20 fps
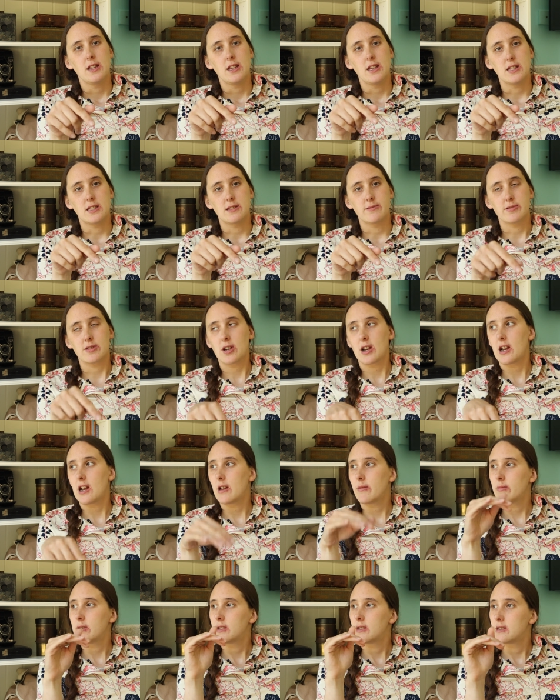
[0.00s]
Hit
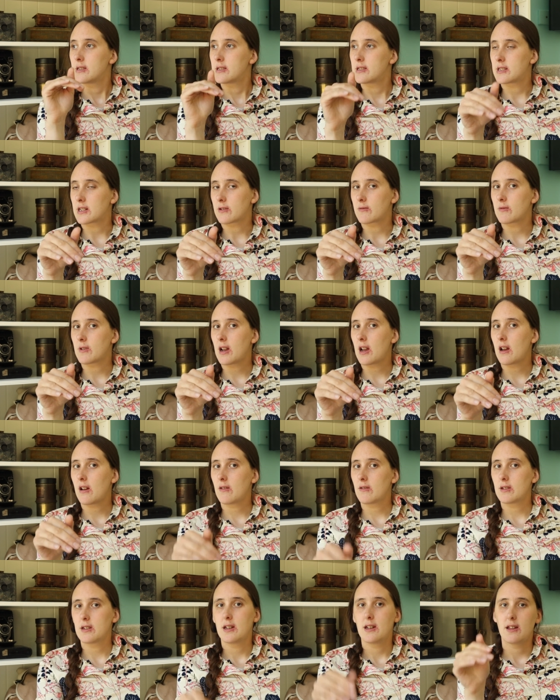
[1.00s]
subscribe, stick
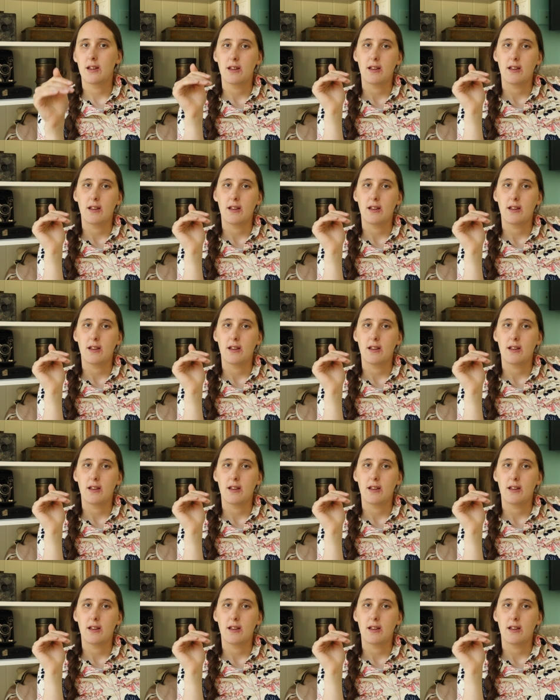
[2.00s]
around,